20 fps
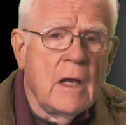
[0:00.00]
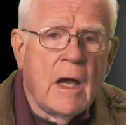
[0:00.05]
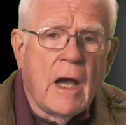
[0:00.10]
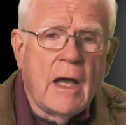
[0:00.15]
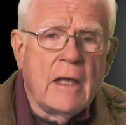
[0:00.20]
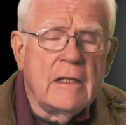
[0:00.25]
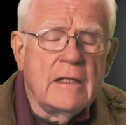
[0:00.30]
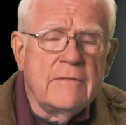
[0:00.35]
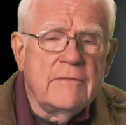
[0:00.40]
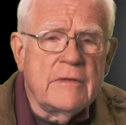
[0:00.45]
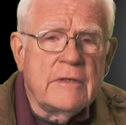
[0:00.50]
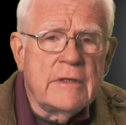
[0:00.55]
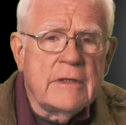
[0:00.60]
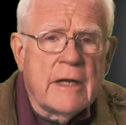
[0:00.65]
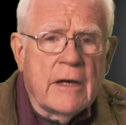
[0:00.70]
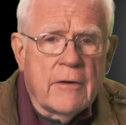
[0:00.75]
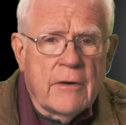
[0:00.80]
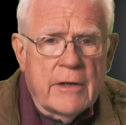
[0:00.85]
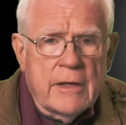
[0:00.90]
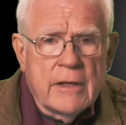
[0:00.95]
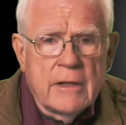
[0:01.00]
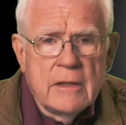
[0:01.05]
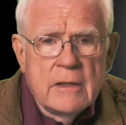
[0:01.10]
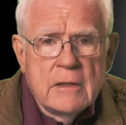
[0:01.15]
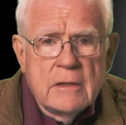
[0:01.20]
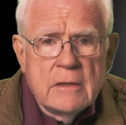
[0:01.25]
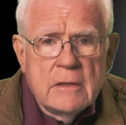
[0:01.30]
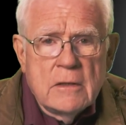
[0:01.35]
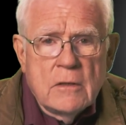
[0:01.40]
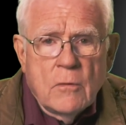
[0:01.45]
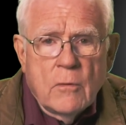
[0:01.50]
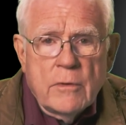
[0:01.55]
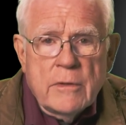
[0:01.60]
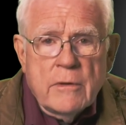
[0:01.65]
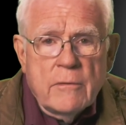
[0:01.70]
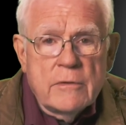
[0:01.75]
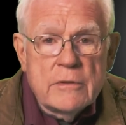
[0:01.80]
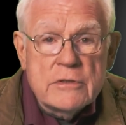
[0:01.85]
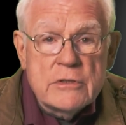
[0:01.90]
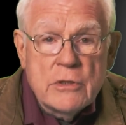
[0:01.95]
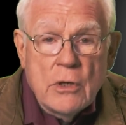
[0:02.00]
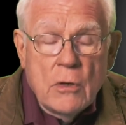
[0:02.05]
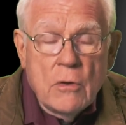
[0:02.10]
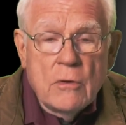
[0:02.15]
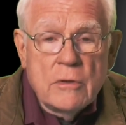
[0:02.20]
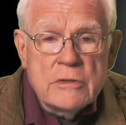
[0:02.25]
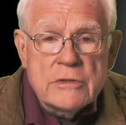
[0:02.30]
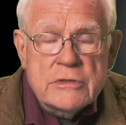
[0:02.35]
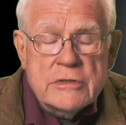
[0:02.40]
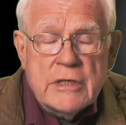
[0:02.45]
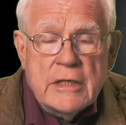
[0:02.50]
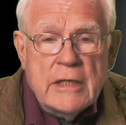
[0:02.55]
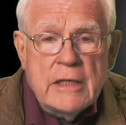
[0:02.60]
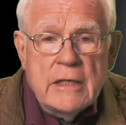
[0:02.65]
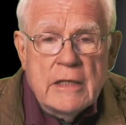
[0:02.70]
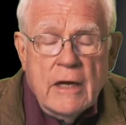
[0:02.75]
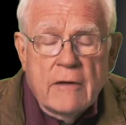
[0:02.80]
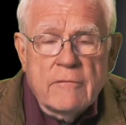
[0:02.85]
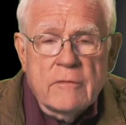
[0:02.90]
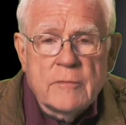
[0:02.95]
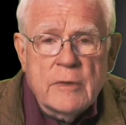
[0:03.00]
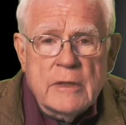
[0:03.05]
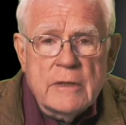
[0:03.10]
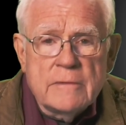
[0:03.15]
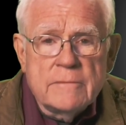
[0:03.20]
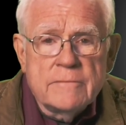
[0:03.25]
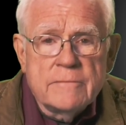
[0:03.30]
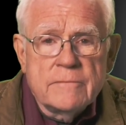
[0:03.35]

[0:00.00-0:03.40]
I live in an area where there is no city government.